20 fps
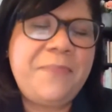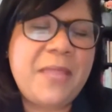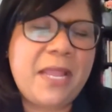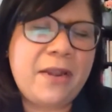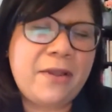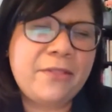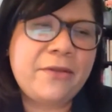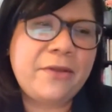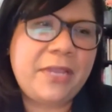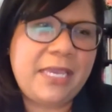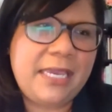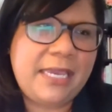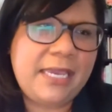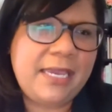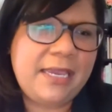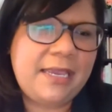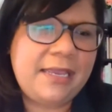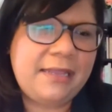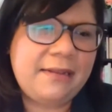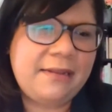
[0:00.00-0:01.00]
and other
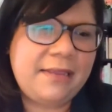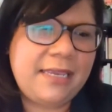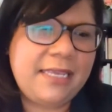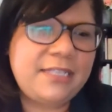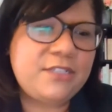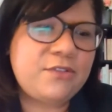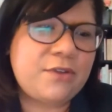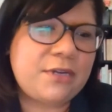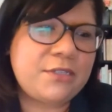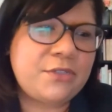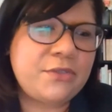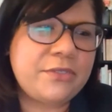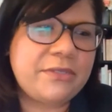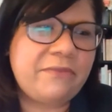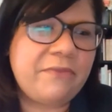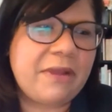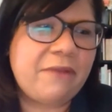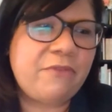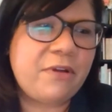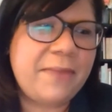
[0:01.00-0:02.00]
key structures
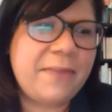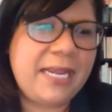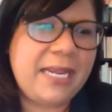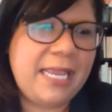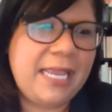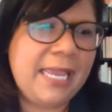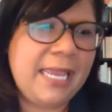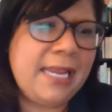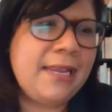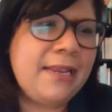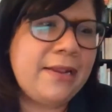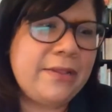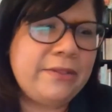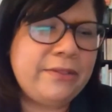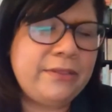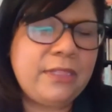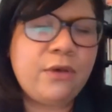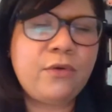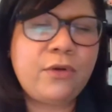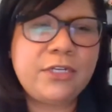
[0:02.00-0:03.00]
of government in
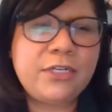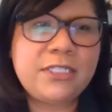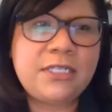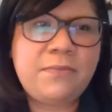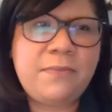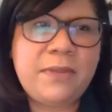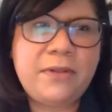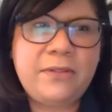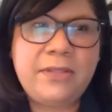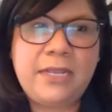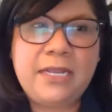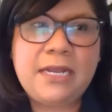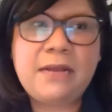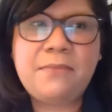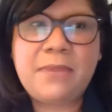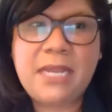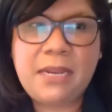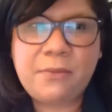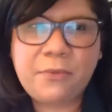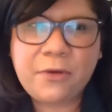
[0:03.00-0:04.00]
lower to middle
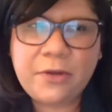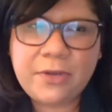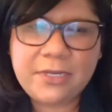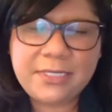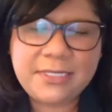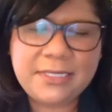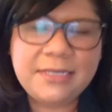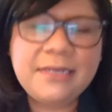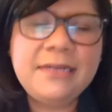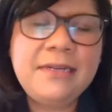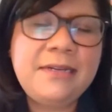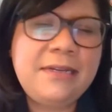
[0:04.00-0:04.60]
income neighborhoods,